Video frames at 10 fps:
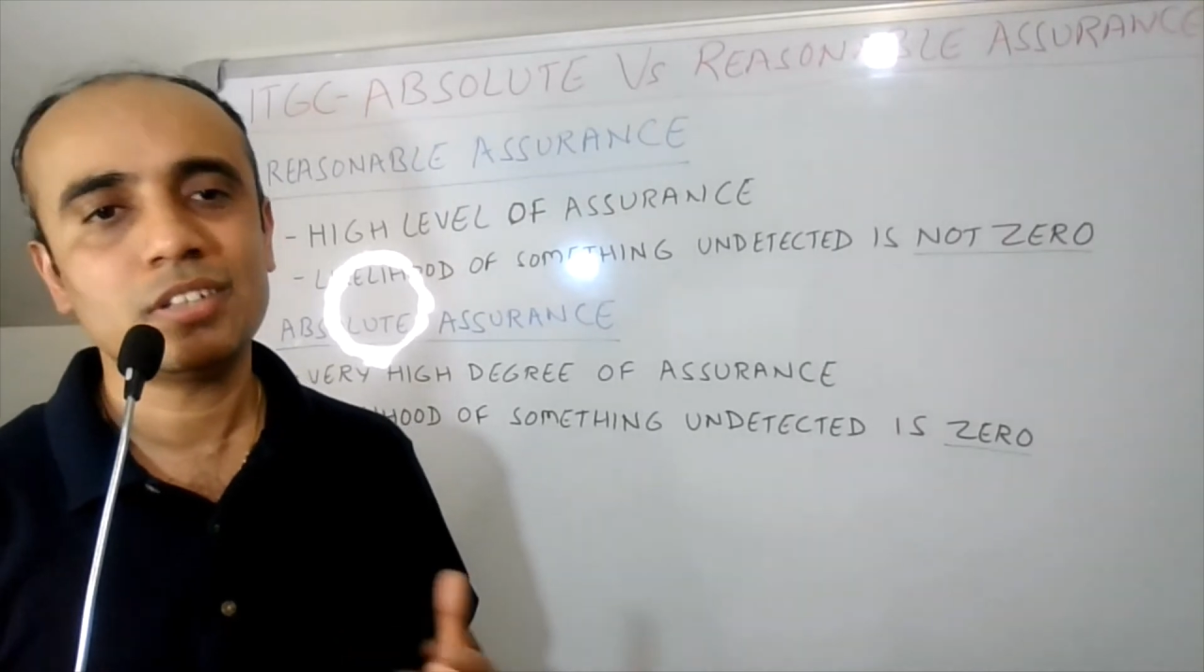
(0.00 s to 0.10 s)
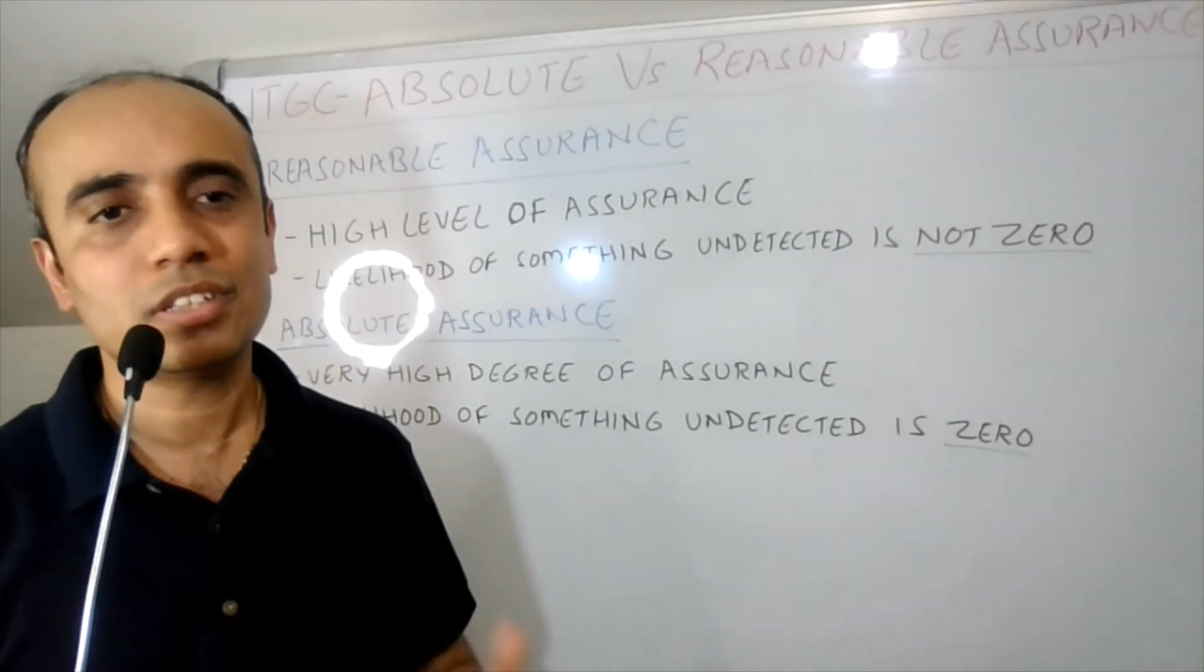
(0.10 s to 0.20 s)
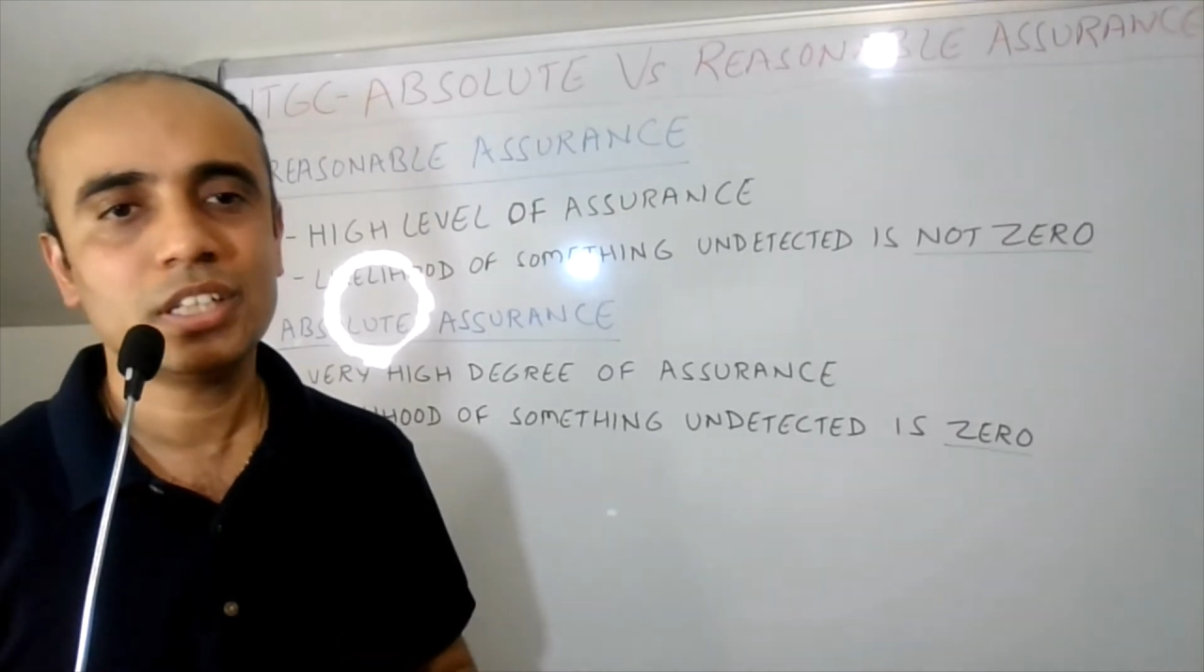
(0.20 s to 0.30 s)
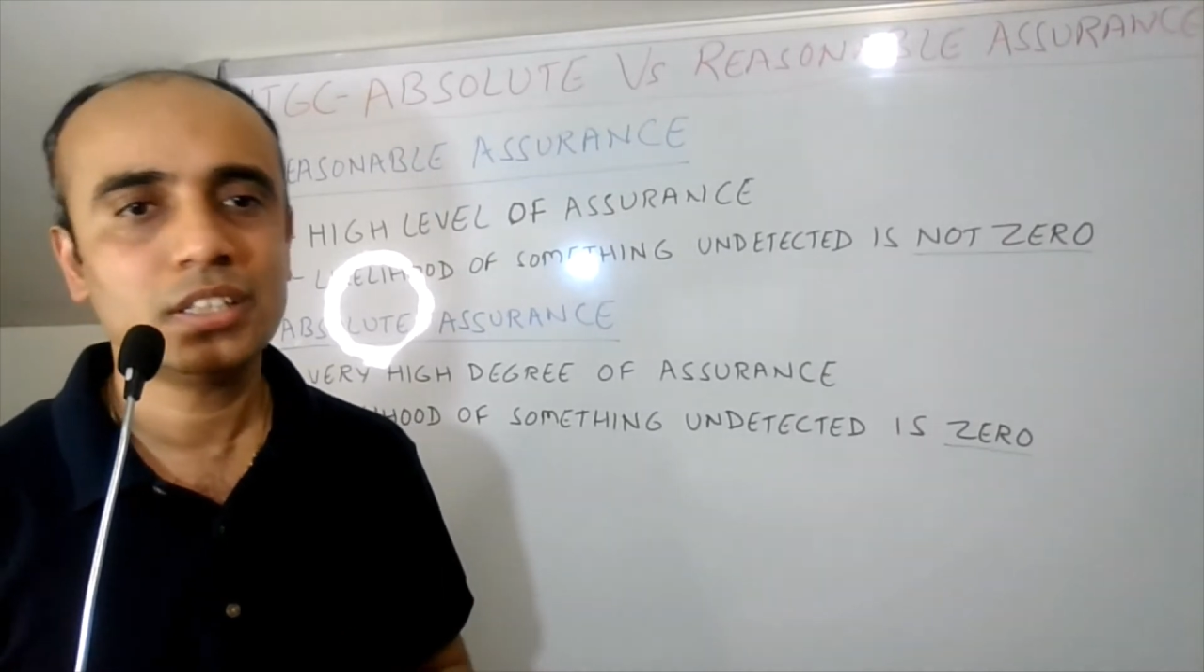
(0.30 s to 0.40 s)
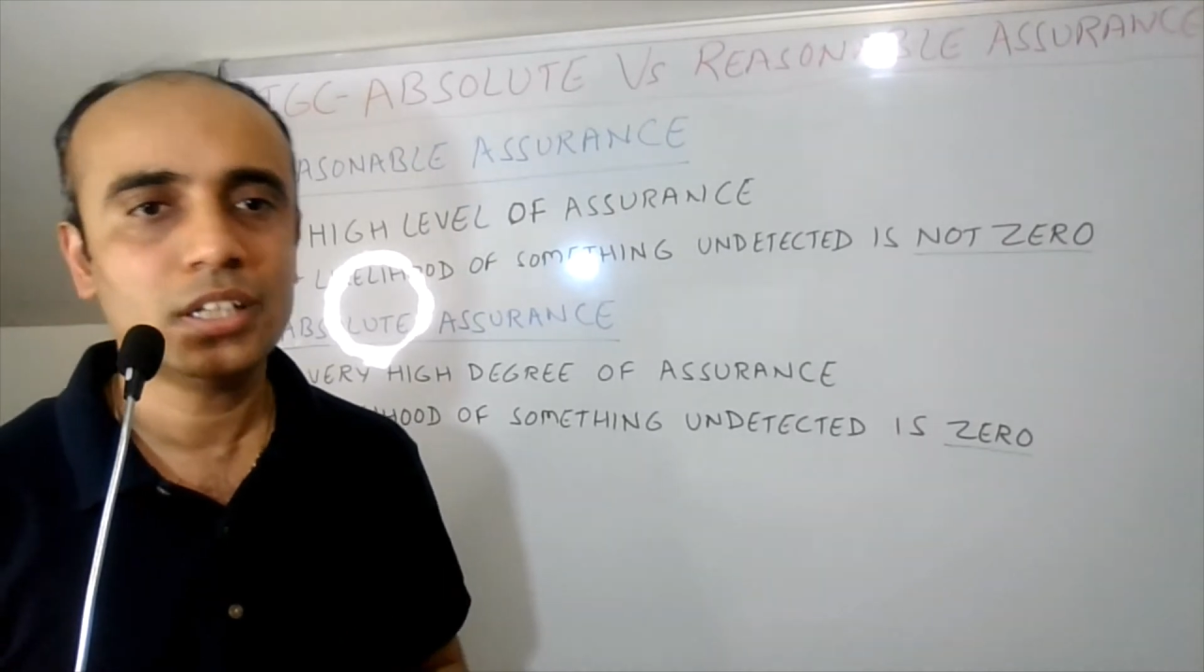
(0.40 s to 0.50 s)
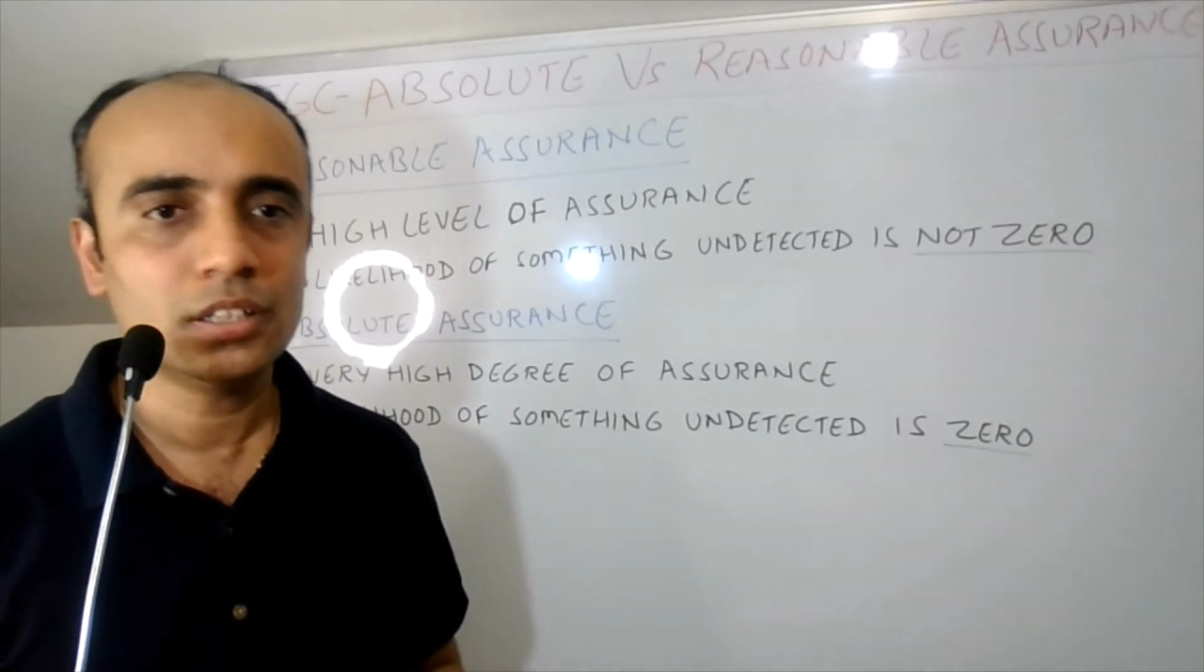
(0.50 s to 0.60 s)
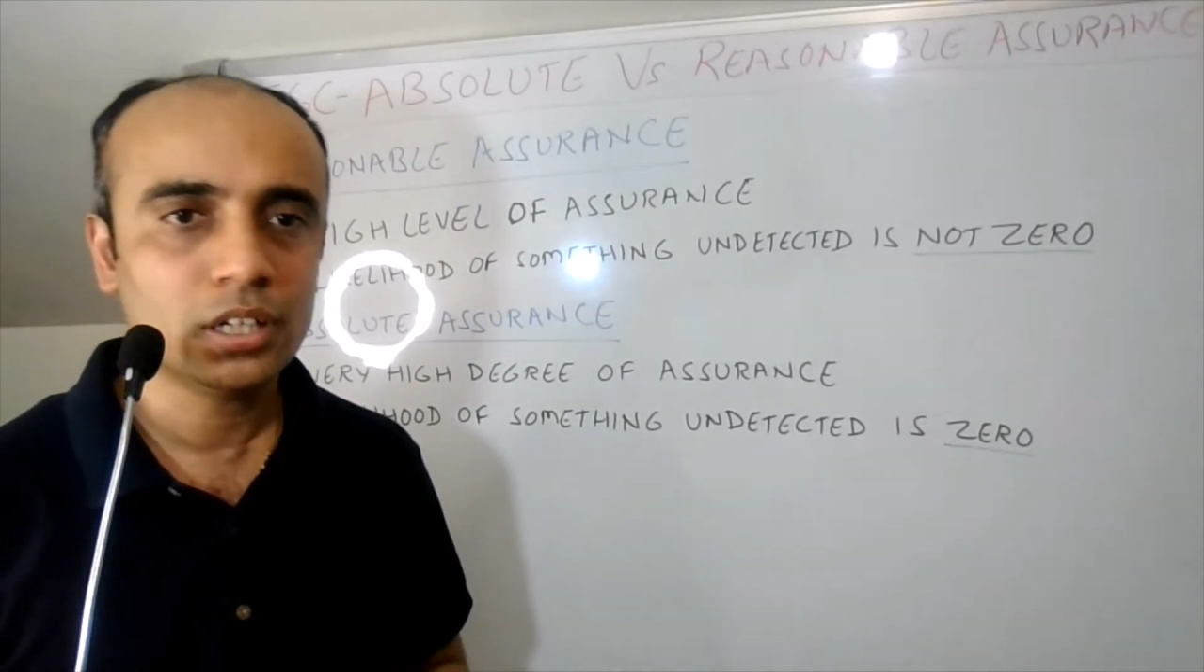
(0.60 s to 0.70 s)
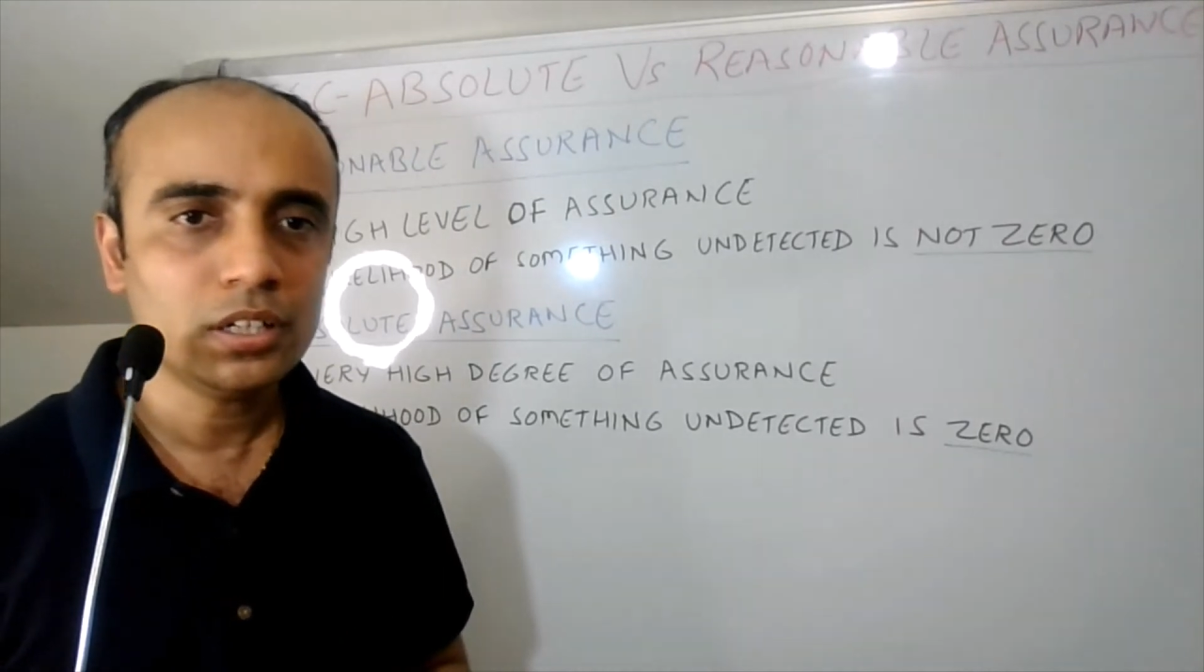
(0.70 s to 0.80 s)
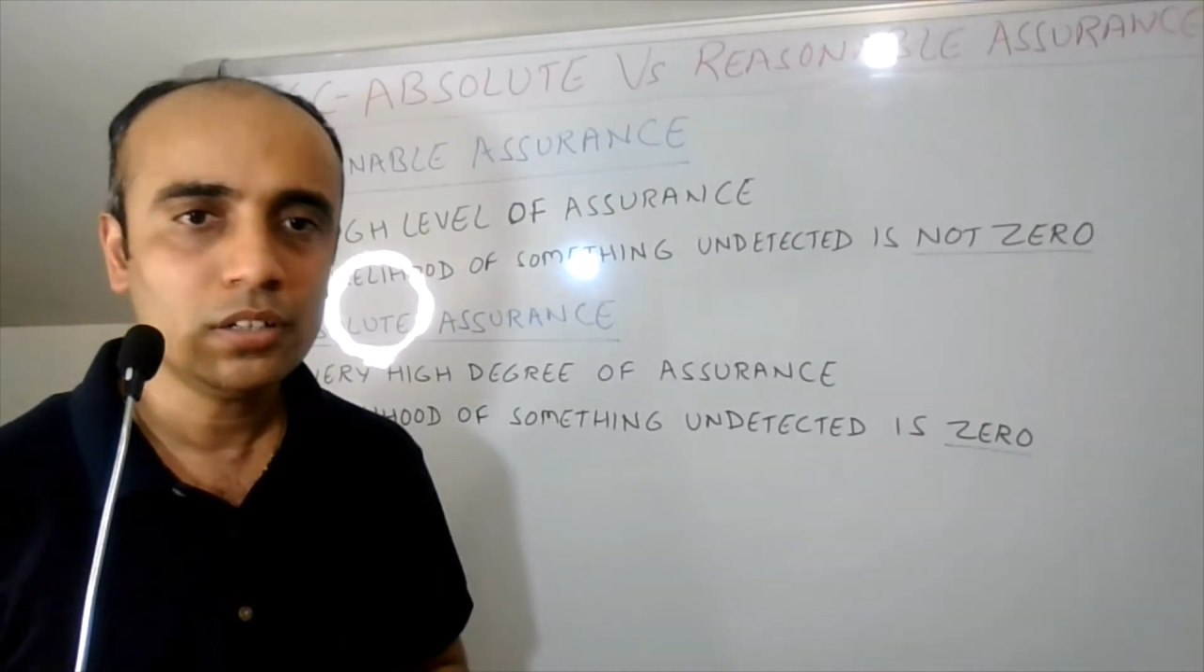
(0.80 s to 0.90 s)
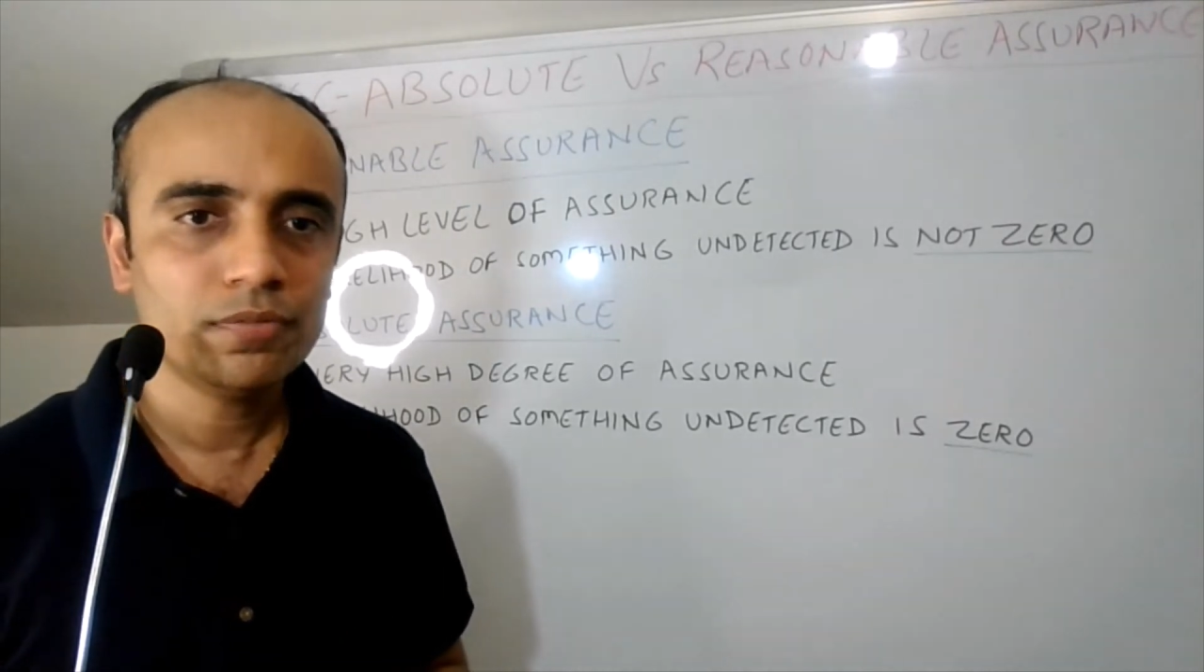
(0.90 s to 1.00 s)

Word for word: said than done.